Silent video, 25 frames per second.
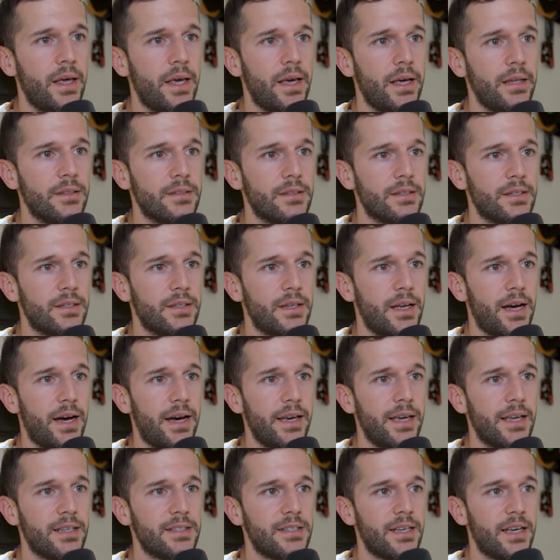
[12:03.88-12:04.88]
and
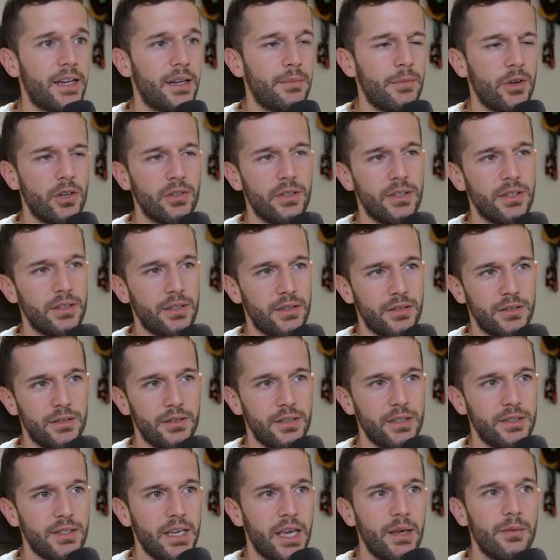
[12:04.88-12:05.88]
I assign it, because
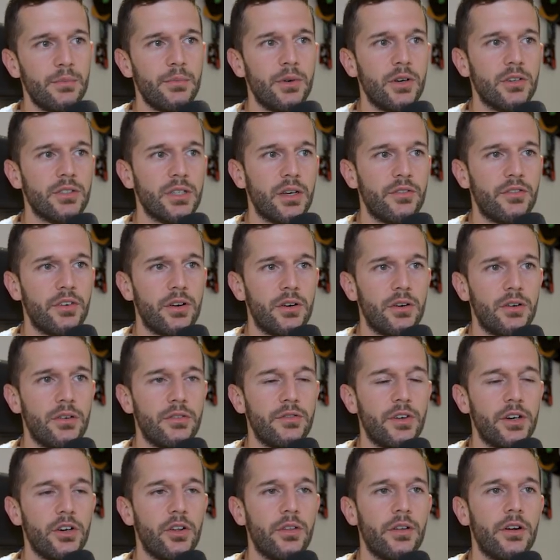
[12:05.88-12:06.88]
this came because of,
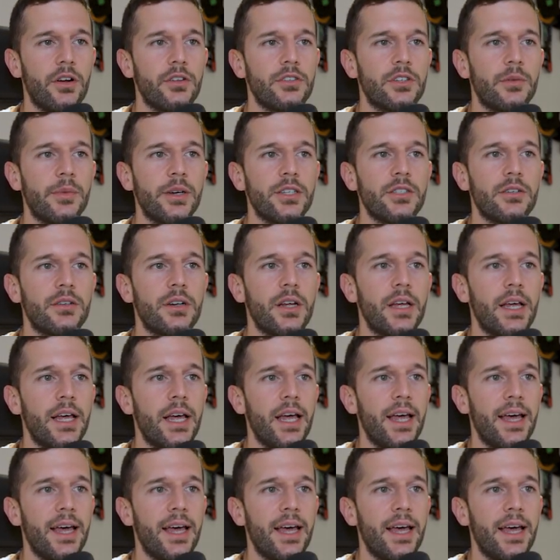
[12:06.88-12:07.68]
of another automation,